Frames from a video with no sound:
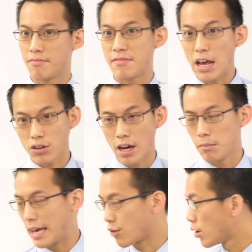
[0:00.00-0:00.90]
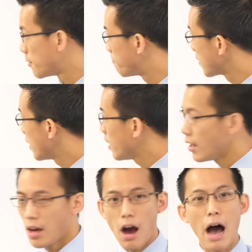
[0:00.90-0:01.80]
that'll come later on.
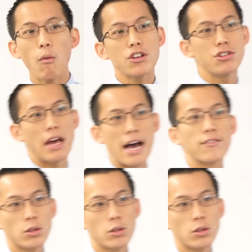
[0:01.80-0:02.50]
I want you to have